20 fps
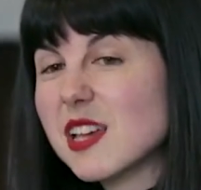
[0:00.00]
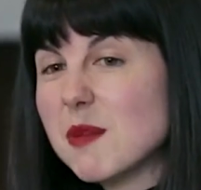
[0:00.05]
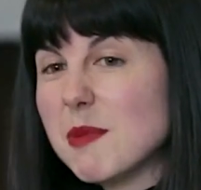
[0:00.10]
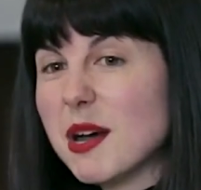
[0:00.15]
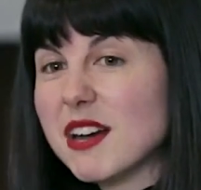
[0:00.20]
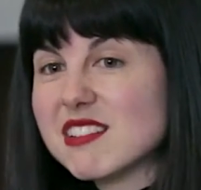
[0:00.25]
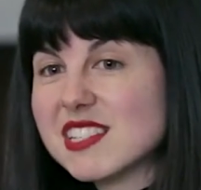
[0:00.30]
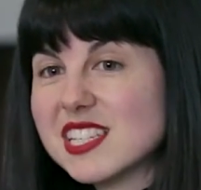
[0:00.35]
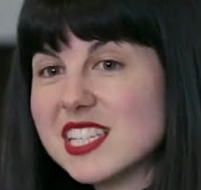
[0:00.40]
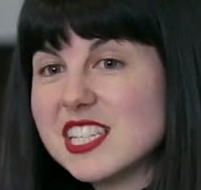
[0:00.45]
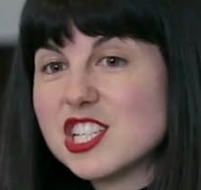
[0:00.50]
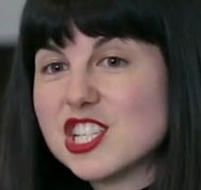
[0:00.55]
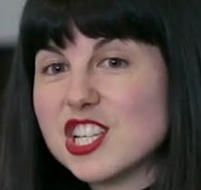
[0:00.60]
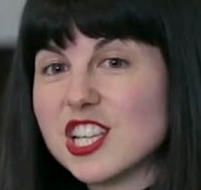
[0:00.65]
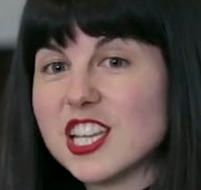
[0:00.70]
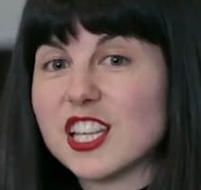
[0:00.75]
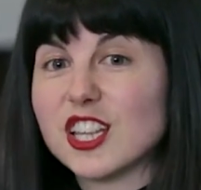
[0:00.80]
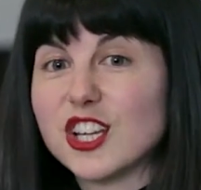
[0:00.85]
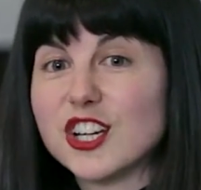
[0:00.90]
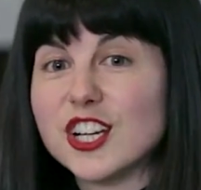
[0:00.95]
about
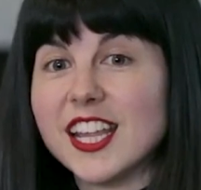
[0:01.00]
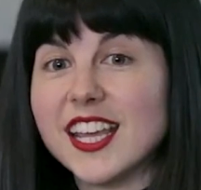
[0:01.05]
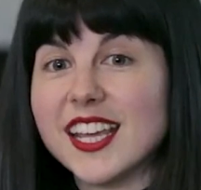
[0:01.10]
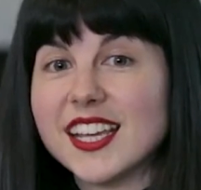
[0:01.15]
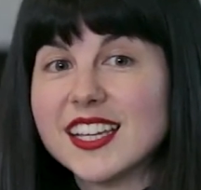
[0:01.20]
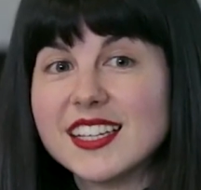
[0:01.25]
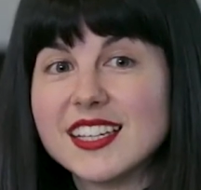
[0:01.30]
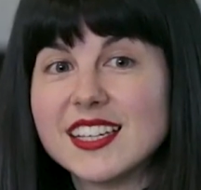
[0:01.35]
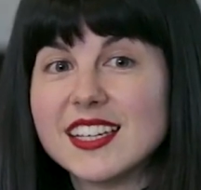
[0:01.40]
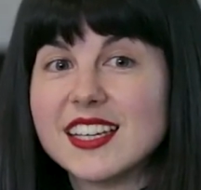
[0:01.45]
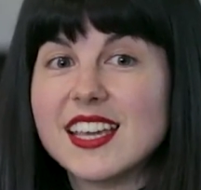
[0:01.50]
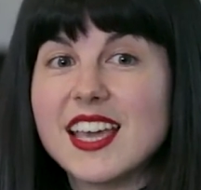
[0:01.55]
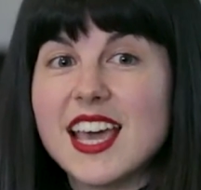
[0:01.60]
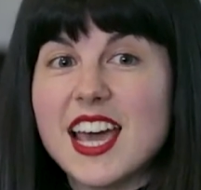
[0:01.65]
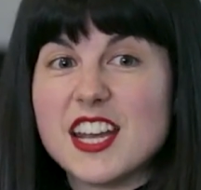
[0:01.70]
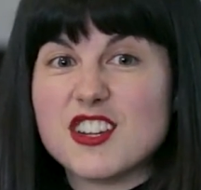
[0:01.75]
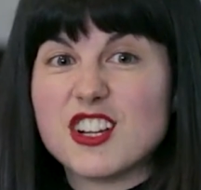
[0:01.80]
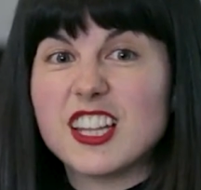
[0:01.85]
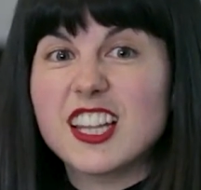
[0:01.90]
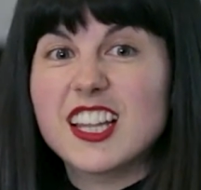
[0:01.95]
teaching and learning,
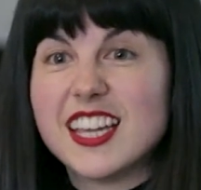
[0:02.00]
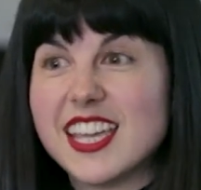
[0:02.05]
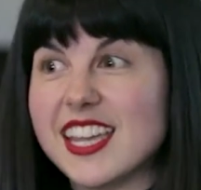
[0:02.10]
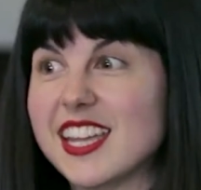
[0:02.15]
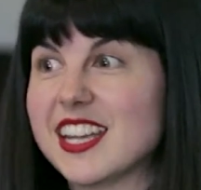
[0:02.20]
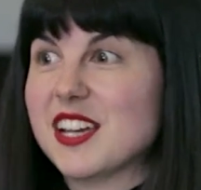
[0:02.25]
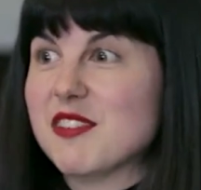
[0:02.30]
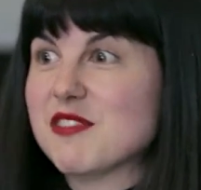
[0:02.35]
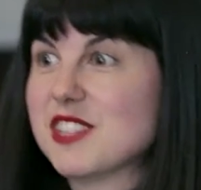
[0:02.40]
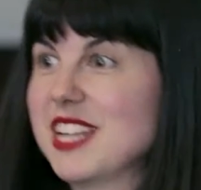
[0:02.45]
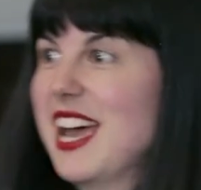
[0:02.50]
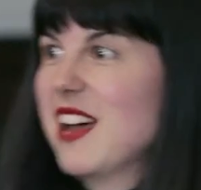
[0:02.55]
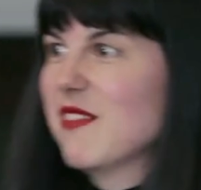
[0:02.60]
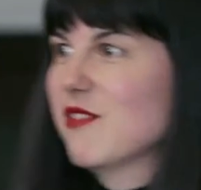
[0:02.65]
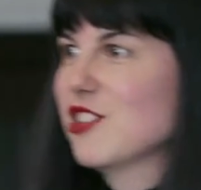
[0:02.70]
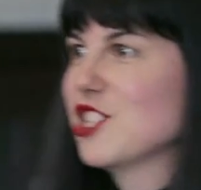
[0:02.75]
and you're lucky enough to have